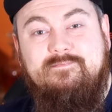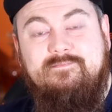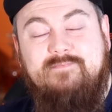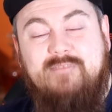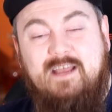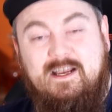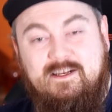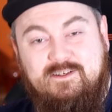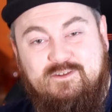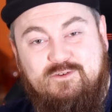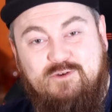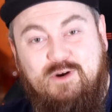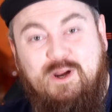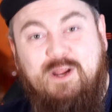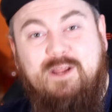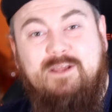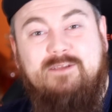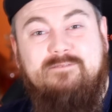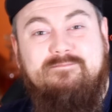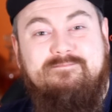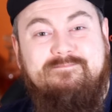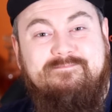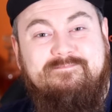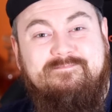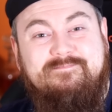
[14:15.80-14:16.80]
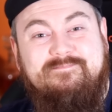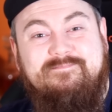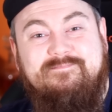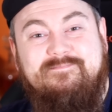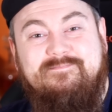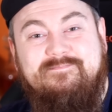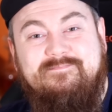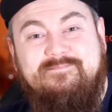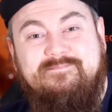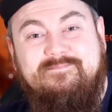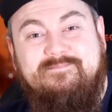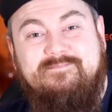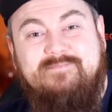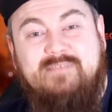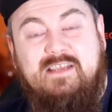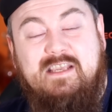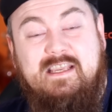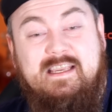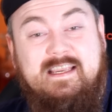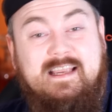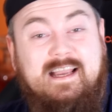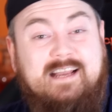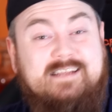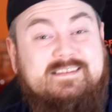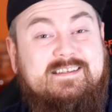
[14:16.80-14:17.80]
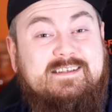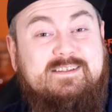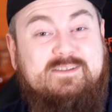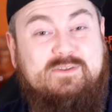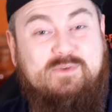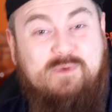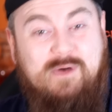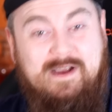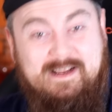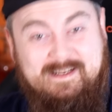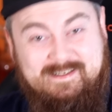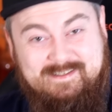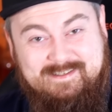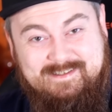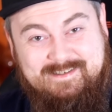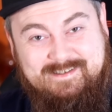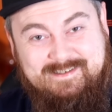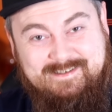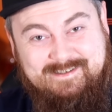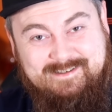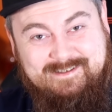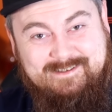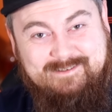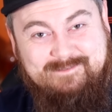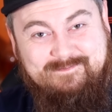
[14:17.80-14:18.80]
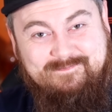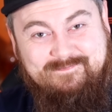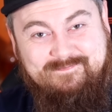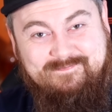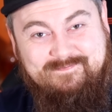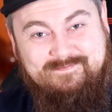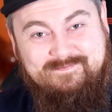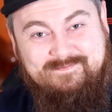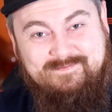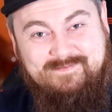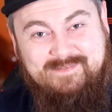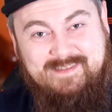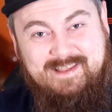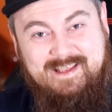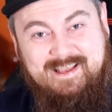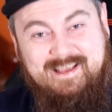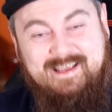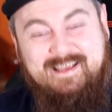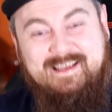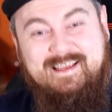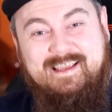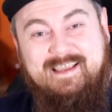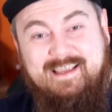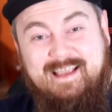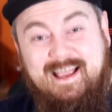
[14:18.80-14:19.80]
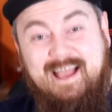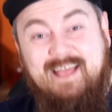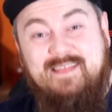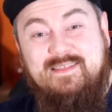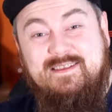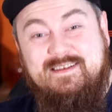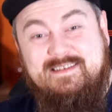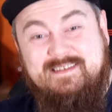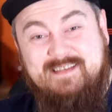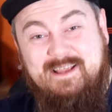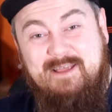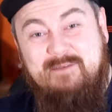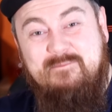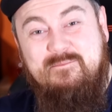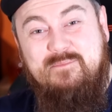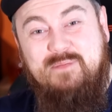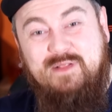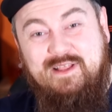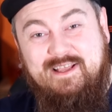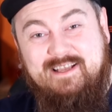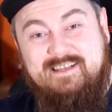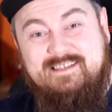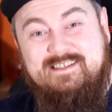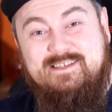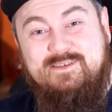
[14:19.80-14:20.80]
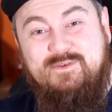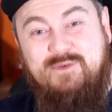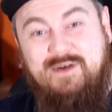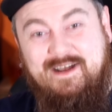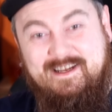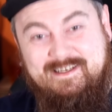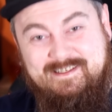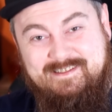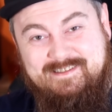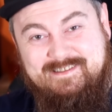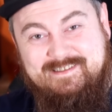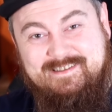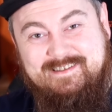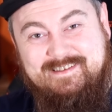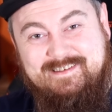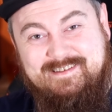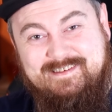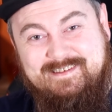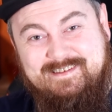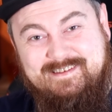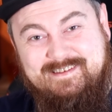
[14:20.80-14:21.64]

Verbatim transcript: That's right. He hit it twice. He hit the same place twice.